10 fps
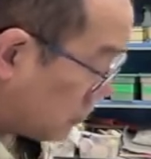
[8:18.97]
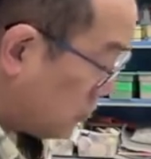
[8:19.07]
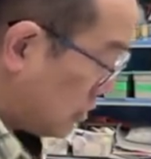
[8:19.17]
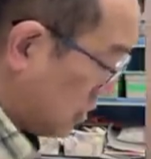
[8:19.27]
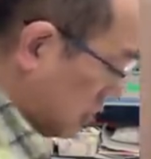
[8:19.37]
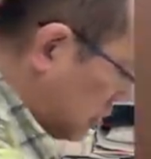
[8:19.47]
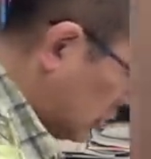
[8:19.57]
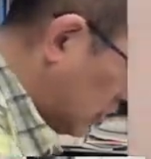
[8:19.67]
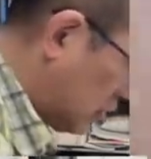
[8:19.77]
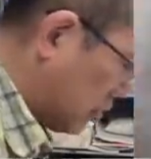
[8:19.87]
squeeze,
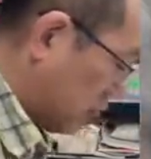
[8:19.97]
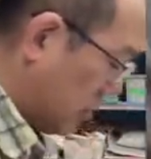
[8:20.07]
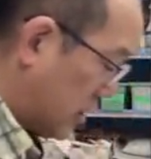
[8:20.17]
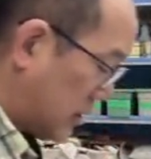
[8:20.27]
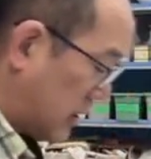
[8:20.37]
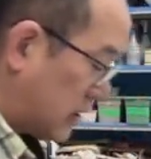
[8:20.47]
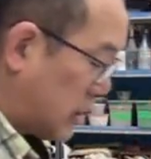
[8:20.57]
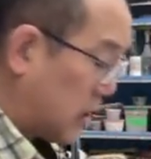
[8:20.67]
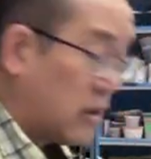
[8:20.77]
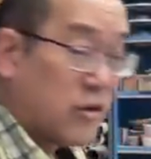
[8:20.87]
and then go wet it down
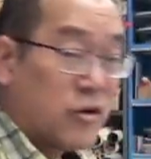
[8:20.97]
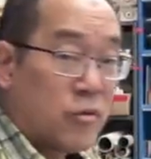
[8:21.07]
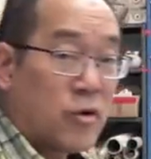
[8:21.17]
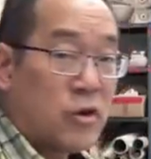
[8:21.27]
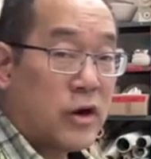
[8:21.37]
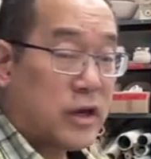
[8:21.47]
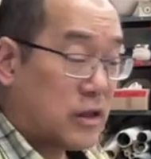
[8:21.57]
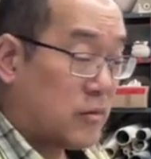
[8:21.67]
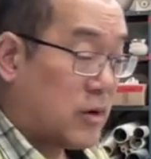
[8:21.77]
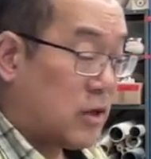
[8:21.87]
again. We're
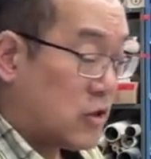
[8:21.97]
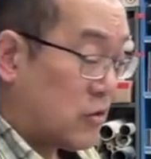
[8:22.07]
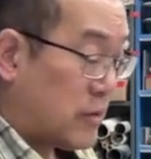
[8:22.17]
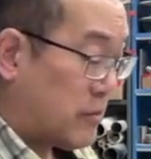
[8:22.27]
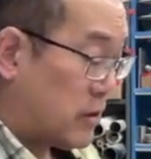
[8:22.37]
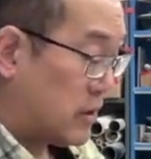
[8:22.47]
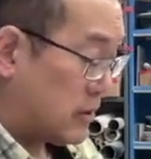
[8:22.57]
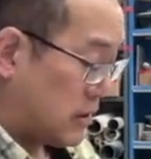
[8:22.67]
looking to make sure, remember, that